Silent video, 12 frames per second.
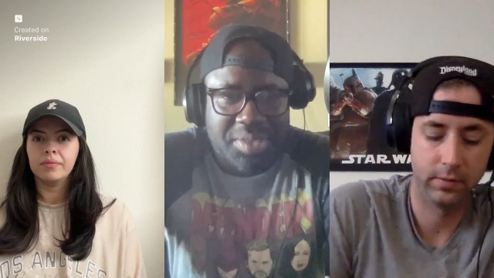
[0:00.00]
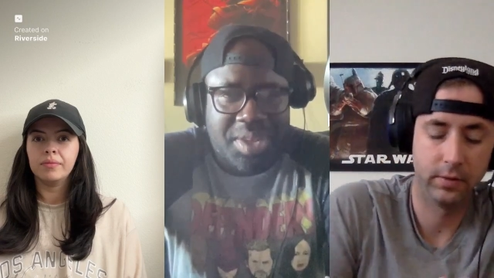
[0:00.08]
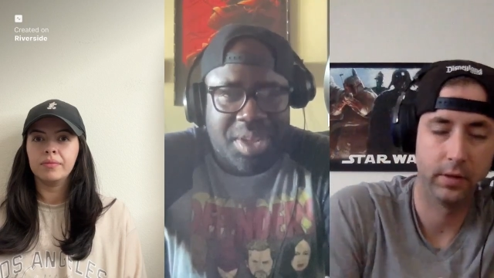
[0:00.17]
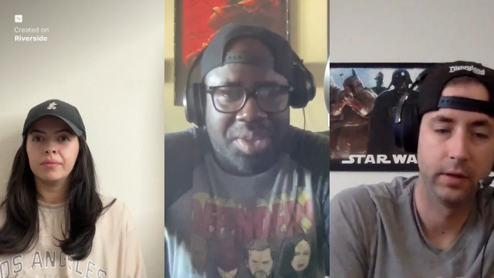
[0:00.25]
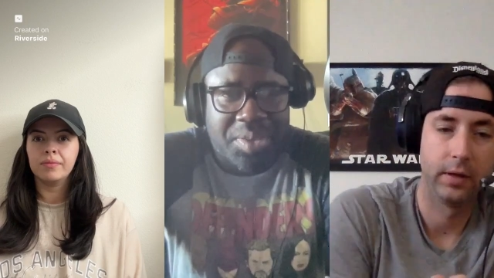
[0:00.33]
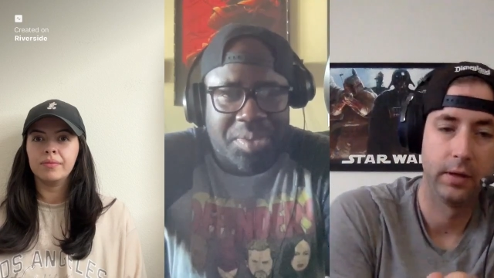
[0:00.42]

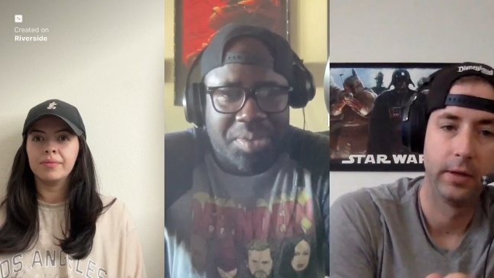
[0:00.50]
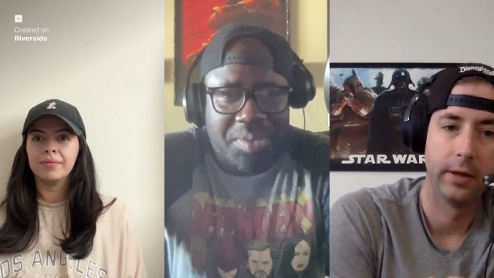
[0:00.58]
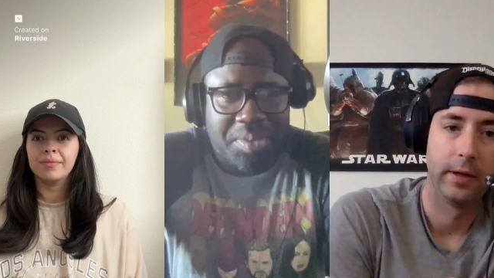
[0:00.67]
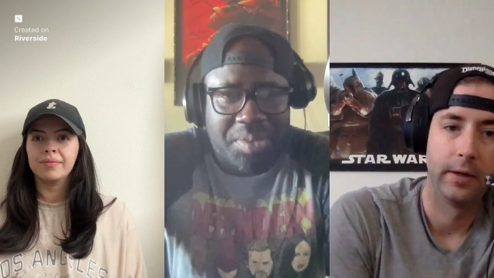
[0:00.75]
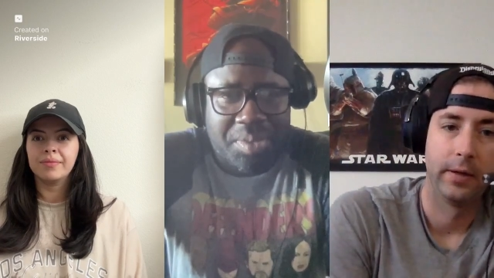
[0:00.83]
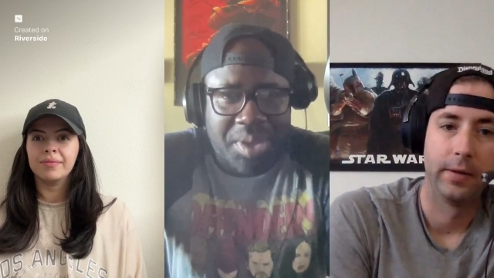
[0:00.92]
Speaker 1: Wow.
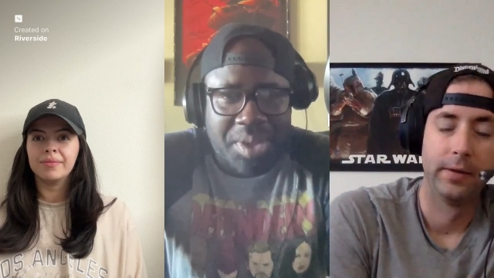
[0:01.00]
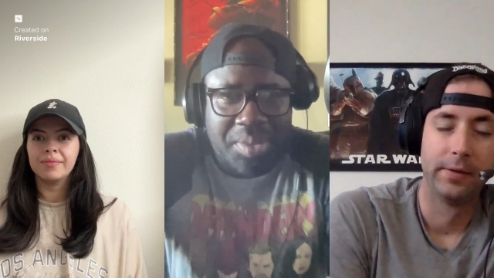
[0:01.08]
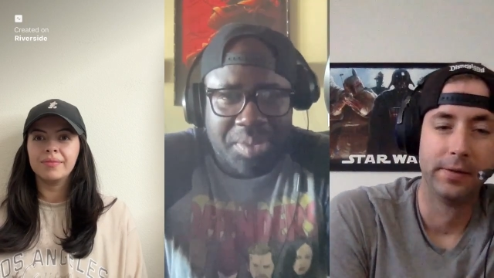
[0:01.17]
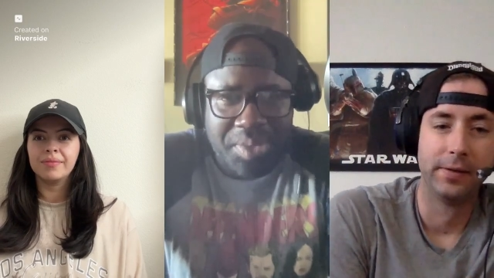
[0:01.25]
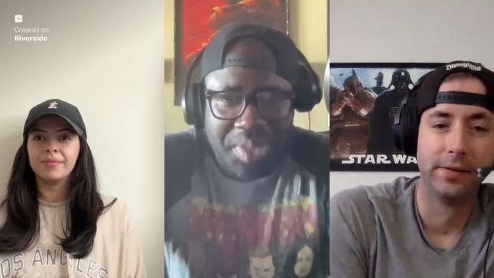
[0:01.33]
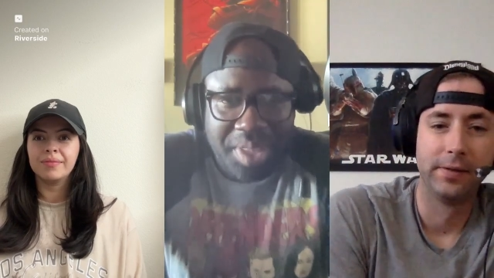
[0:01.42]

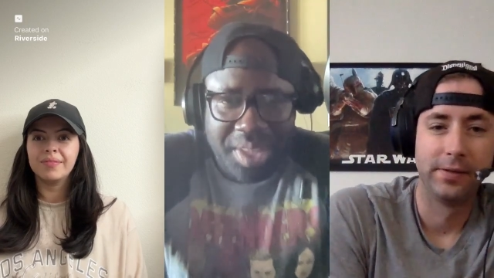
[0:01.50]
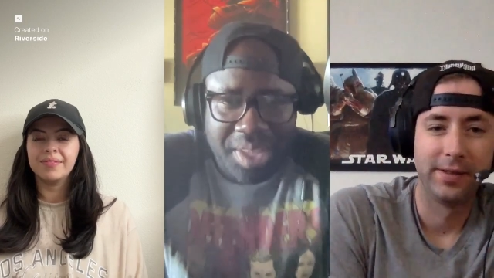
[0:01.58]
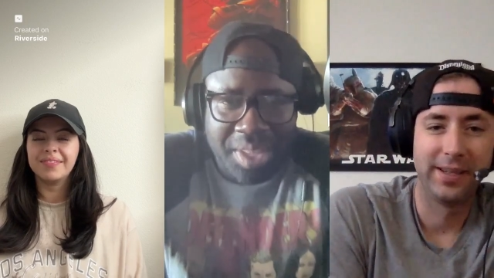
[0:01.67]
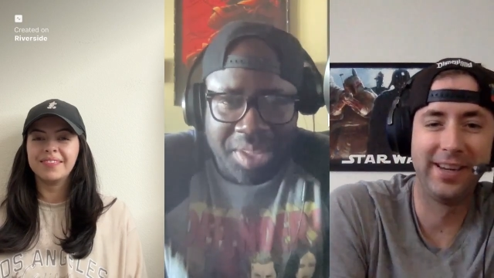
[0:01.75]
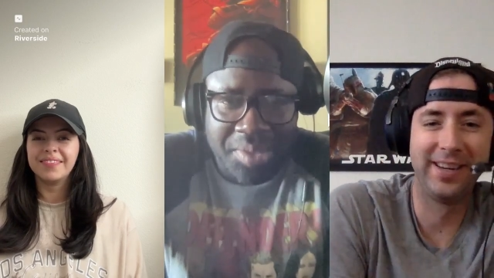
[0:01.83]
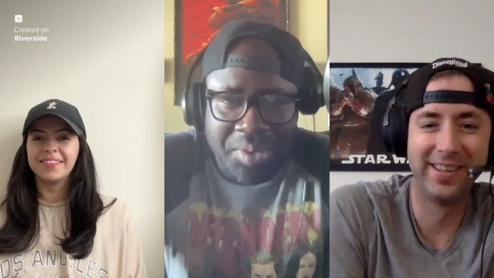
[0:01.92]
Whoa.
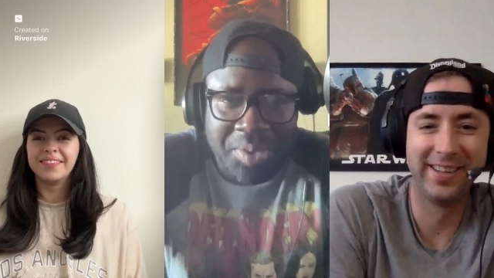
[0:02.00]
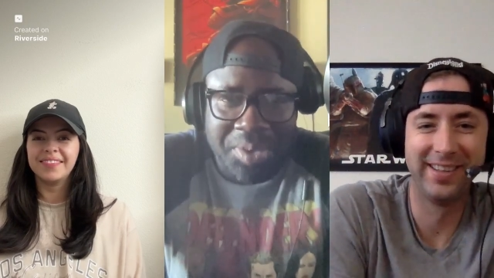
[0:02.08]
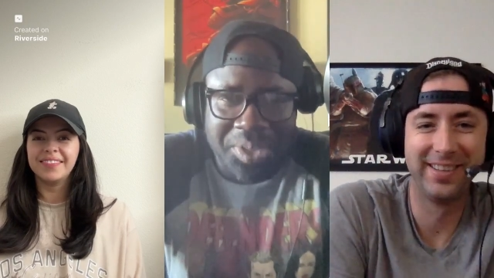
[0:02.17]
And what